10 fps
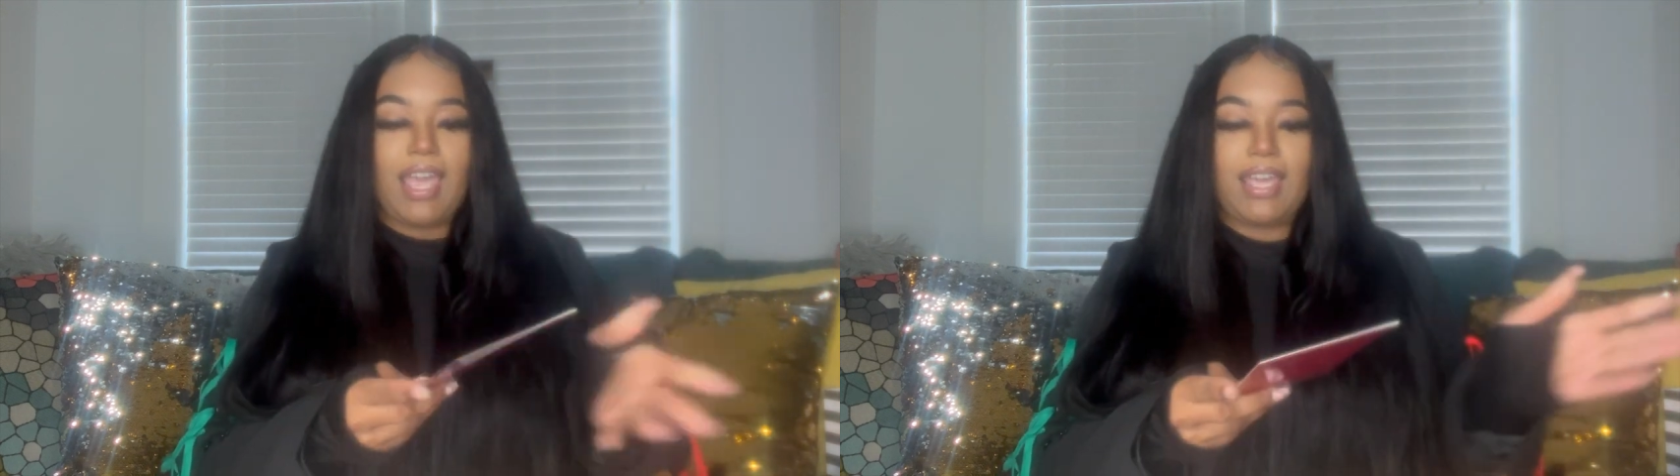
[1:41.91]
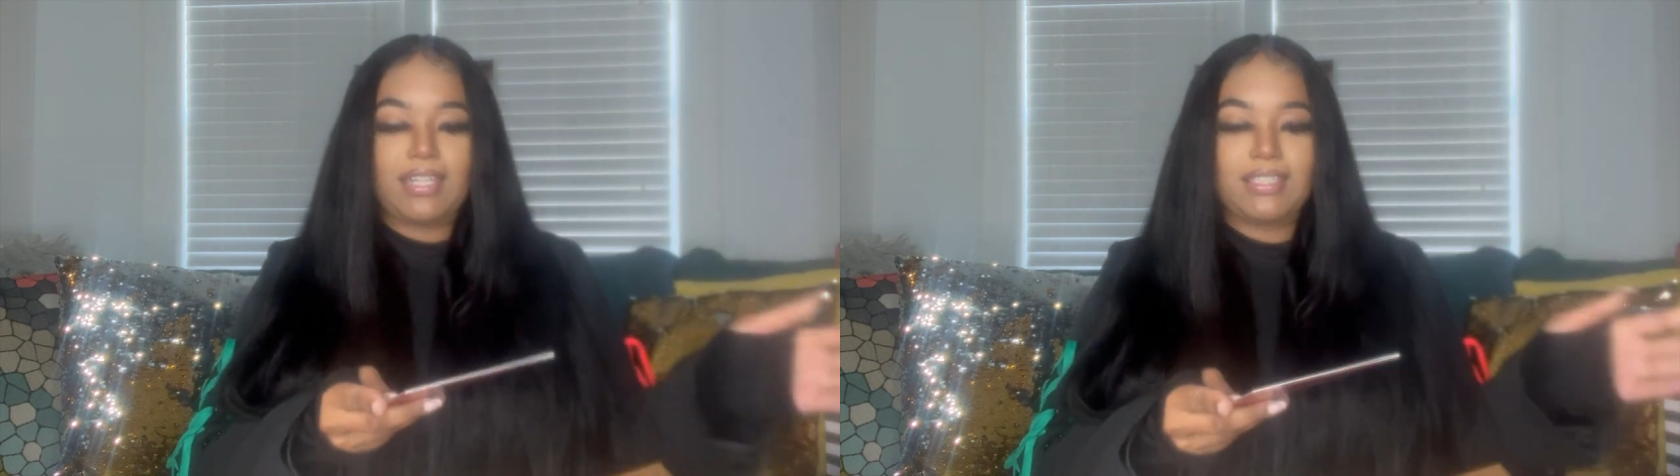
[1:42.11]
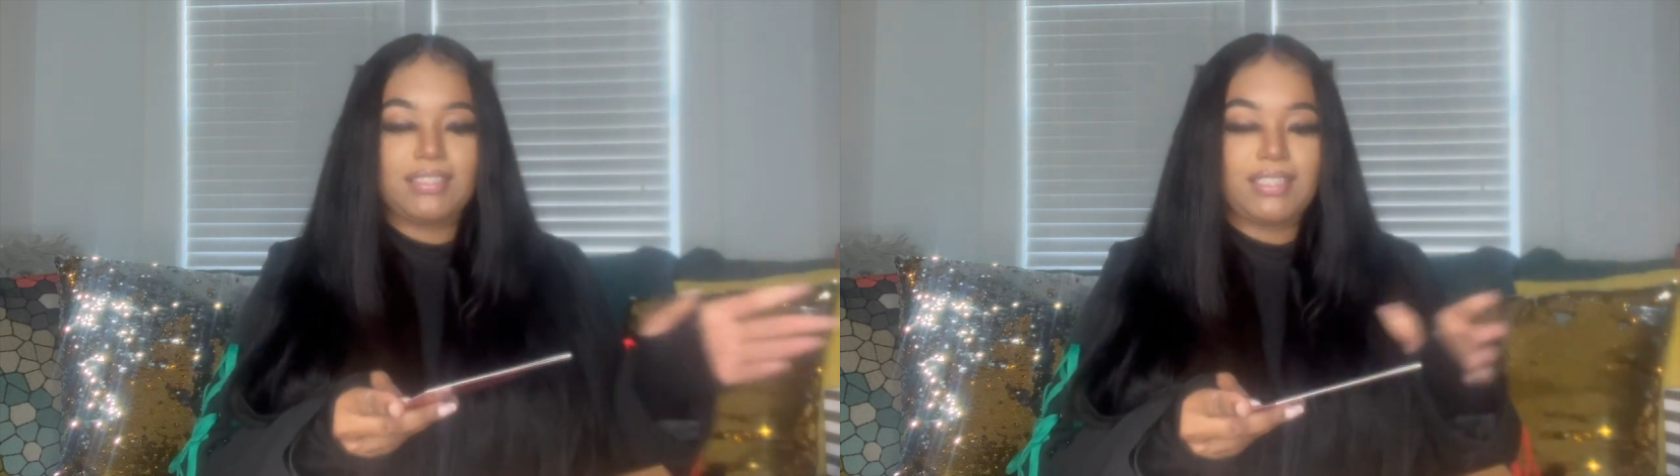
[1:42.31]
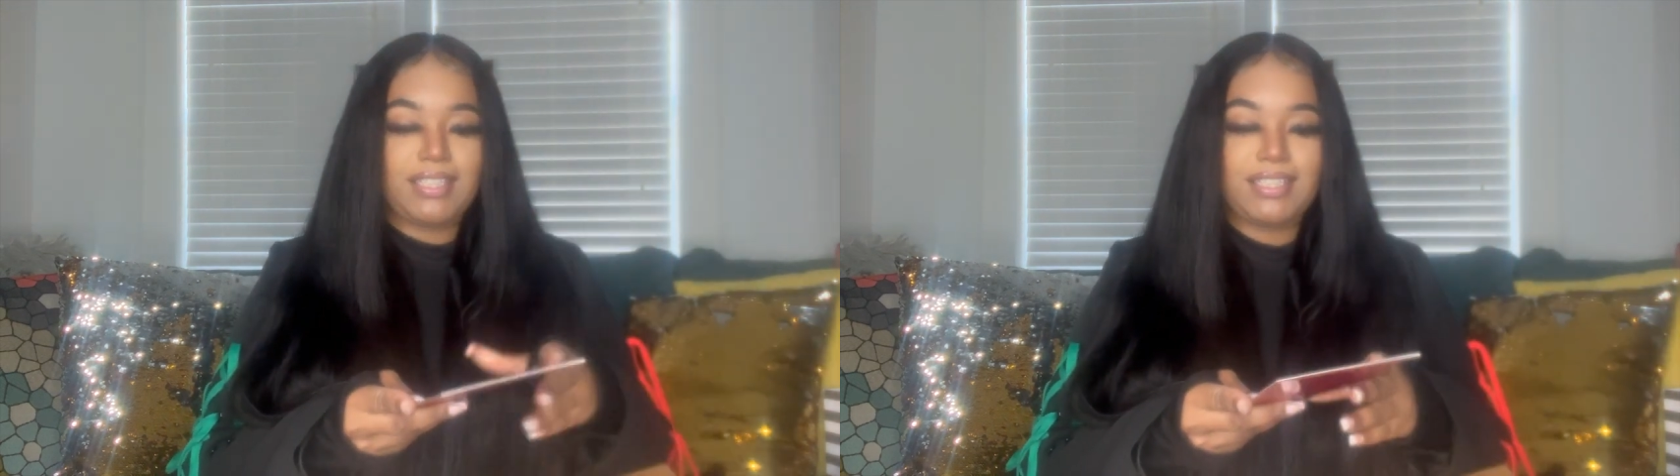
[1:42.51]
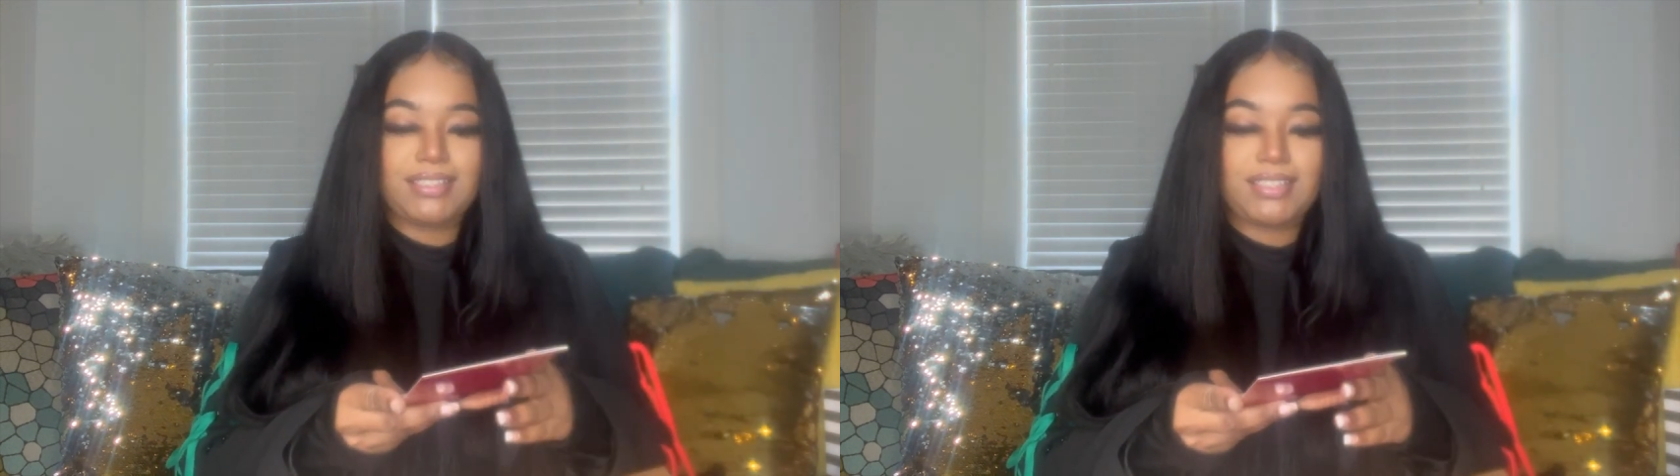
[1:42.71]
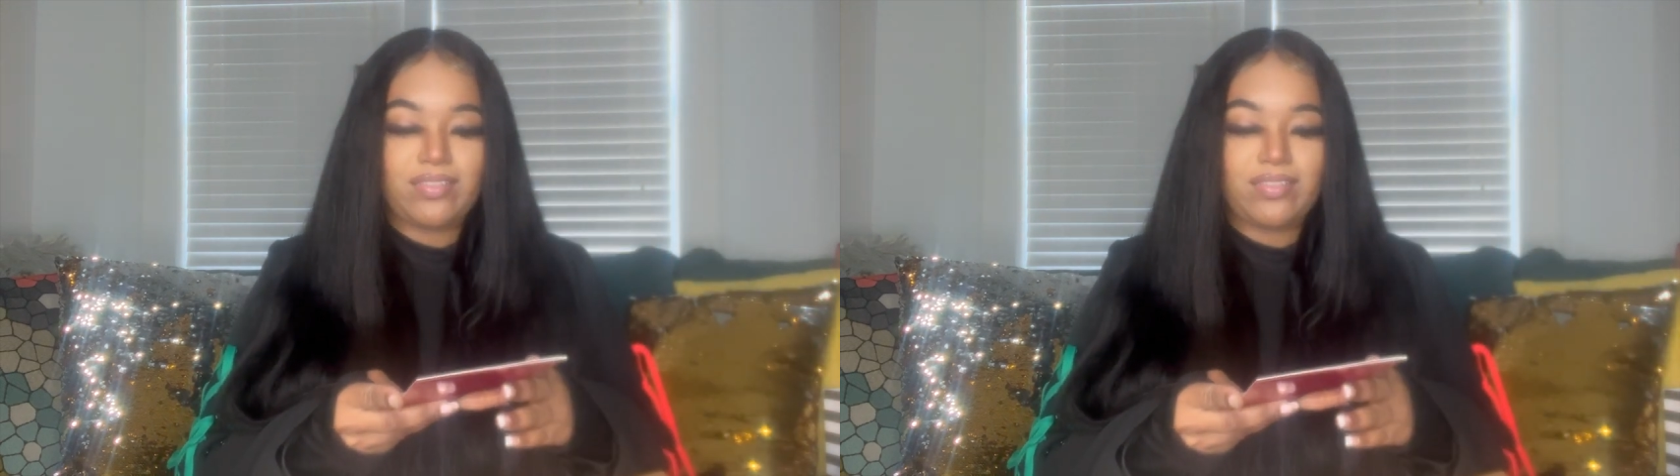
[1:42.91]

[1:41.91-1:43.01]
and this is the